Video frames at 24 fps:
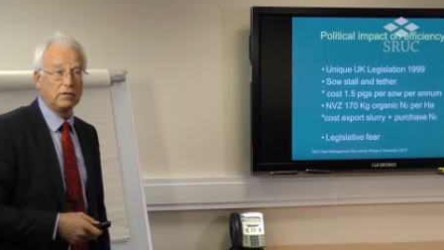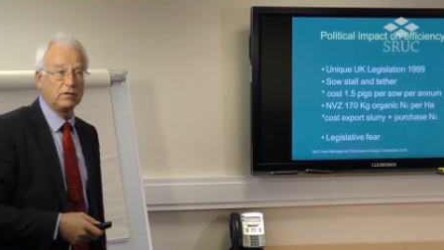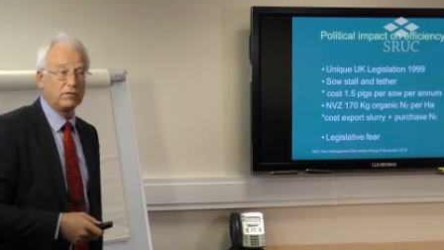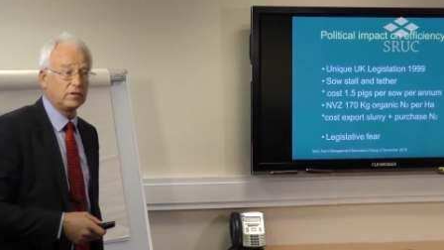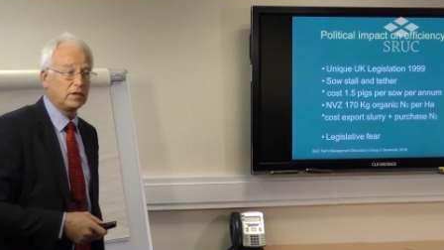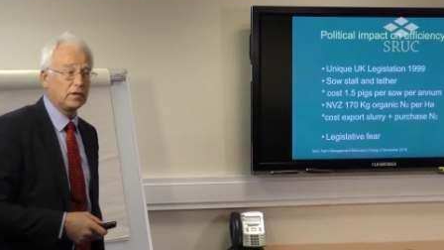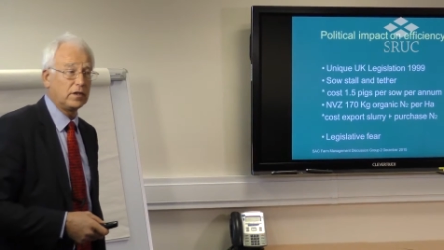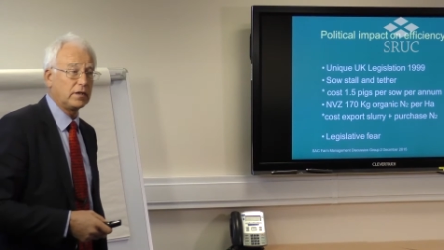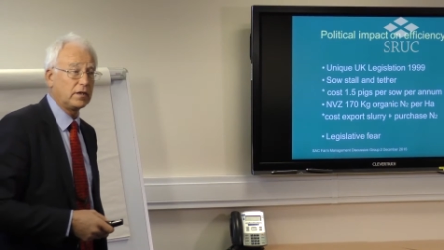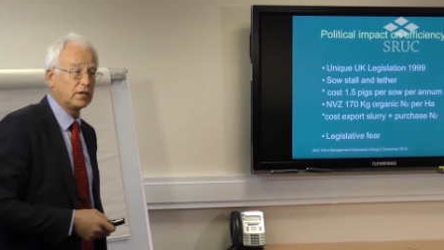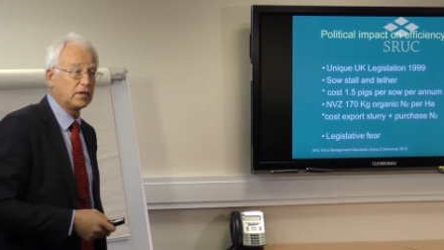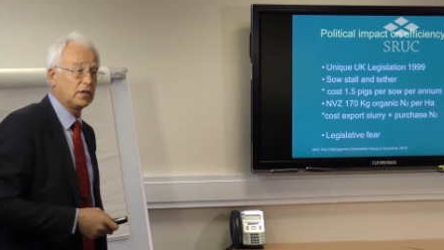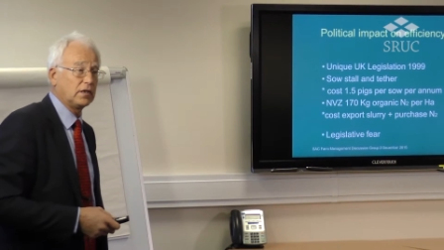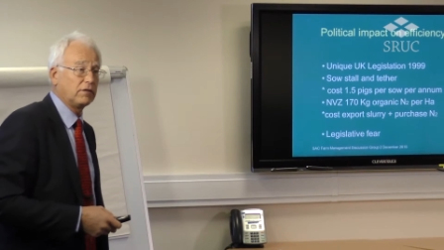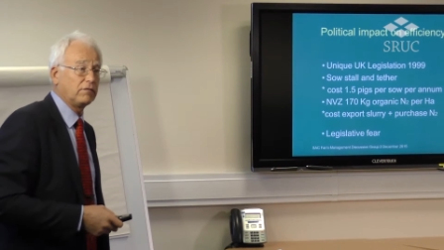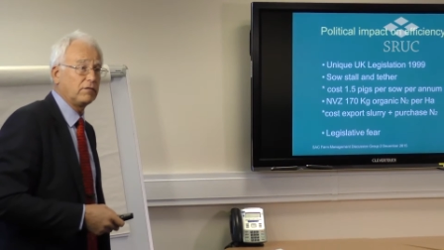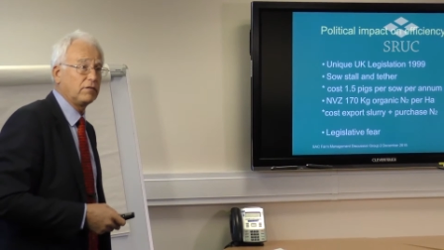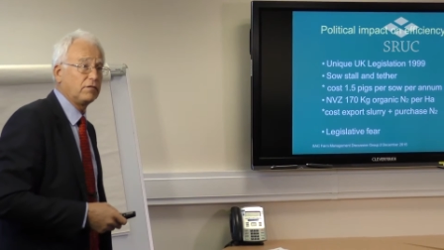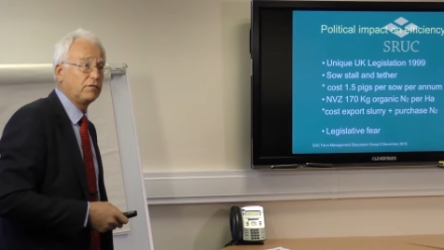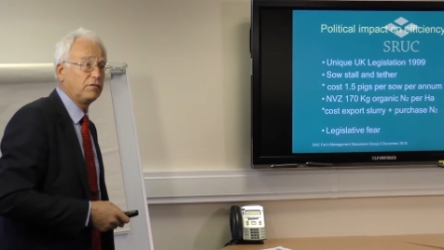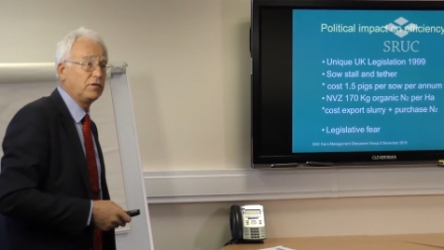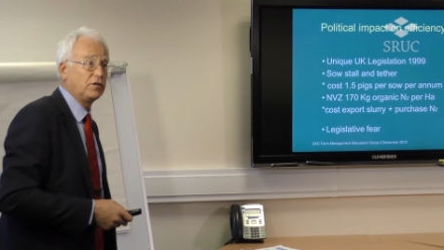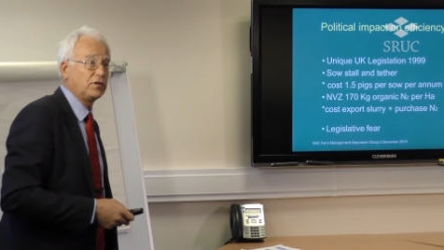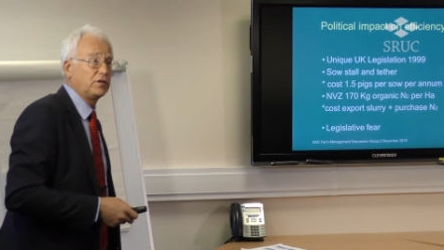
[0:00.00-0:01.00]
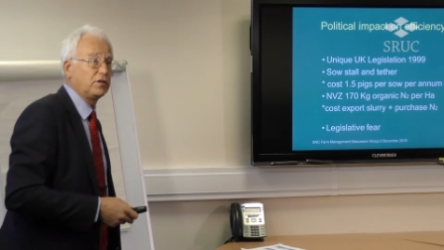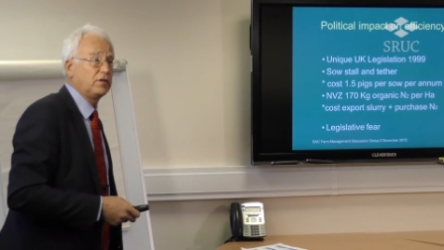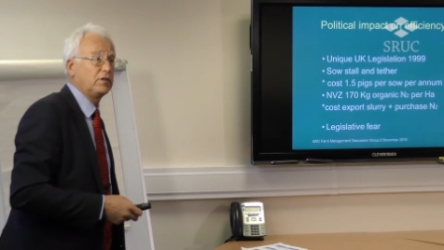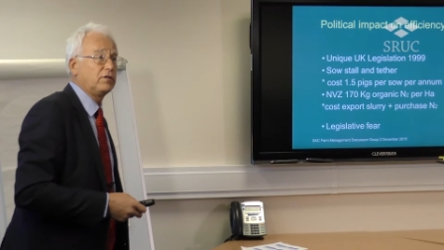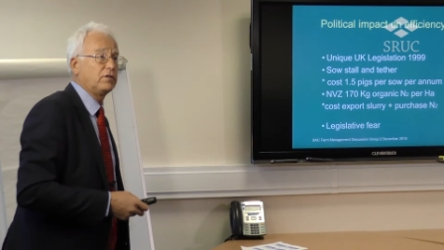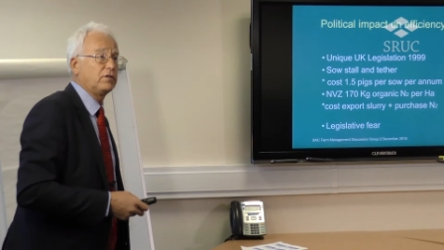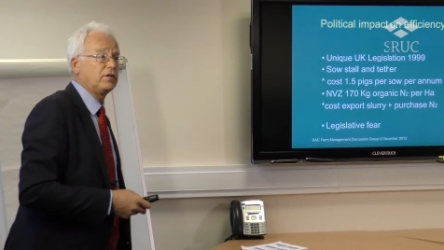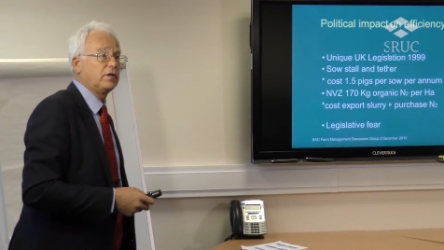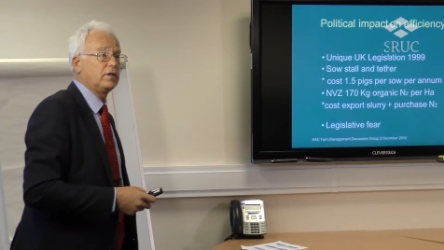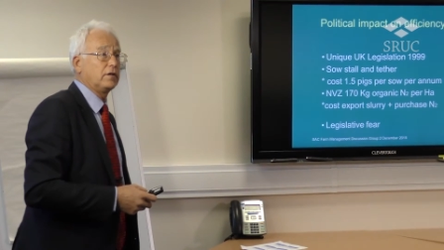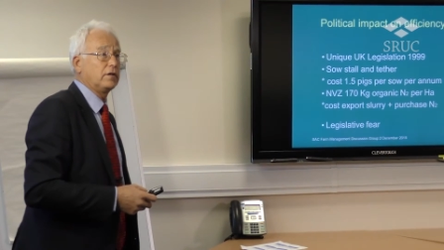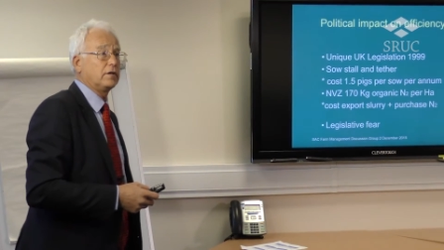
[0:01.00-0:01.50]
Is that the kind of
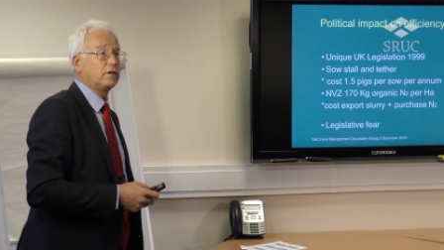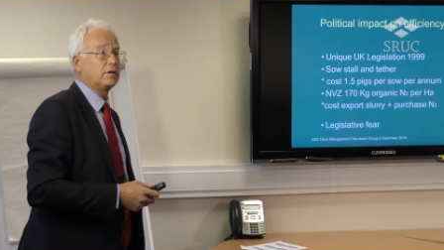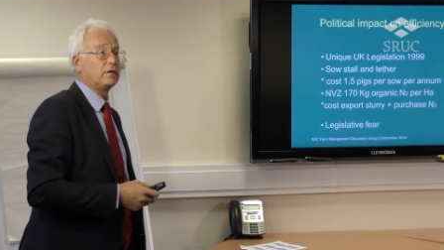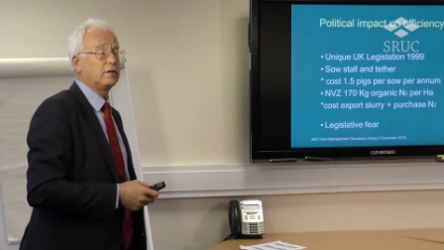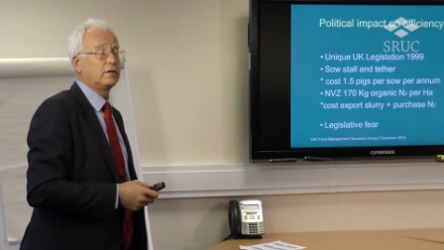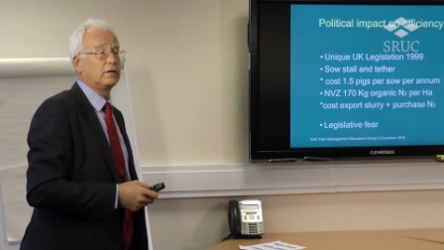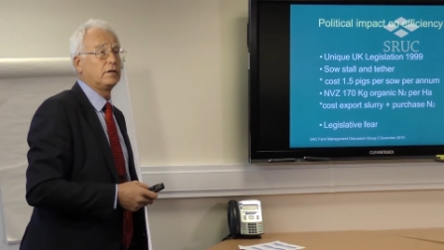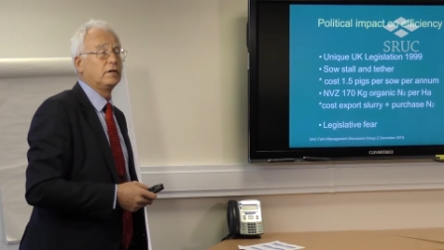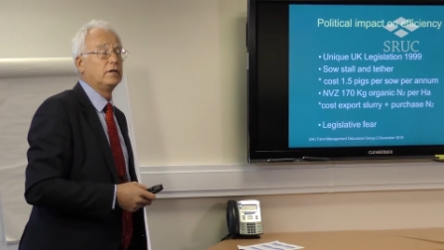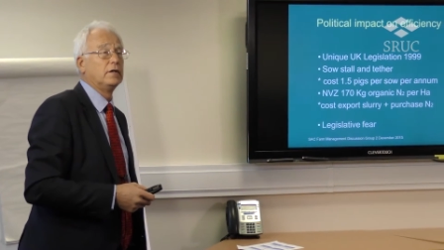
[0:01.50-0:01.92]
efficiency that